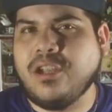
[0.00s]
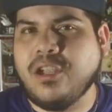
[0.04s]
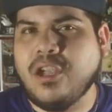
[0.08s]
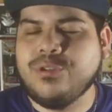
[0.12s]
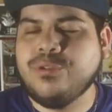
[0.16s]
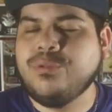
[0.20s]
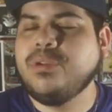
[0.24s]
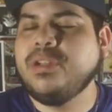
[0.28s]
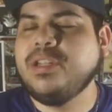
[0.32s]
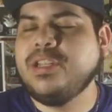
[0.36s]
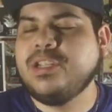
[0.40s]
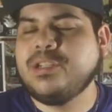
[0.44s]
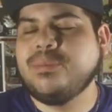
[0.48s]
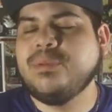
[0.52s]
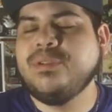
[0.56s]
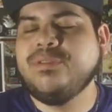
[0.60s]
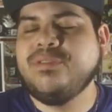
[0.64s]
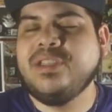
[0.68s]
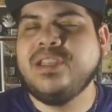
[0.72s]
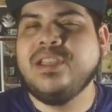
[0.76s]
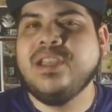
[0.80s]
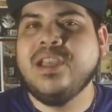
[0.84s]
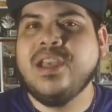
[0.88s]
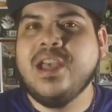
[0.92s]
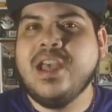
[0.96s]
do in this
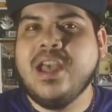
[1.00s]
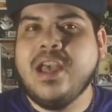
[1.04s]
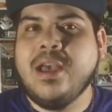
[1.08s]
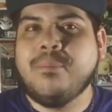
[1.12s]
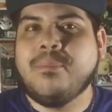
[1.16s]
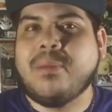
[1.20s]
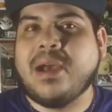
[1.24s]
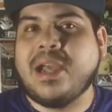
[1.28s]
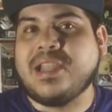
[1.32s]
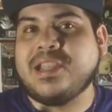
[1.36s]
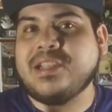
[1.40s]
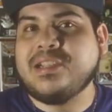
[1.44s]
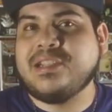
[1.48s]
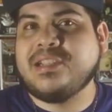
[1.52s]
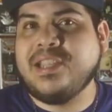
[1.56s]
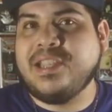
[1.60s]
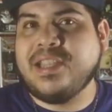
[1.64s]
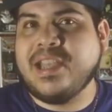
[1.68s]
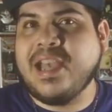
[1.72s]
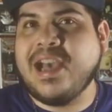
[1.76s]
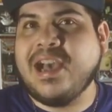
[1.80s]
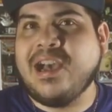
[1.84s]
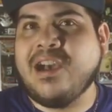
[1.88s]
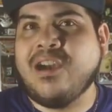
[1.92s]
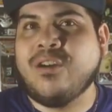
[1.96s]
movie, but I could see
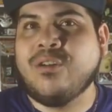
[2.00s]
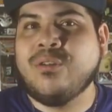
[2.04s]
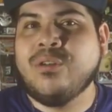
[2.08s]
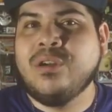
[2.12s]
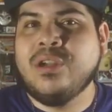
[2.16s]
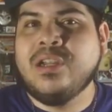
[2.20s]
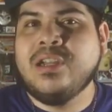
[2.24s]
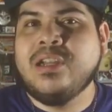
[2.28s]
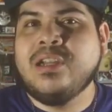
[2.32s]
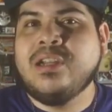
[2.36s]
how,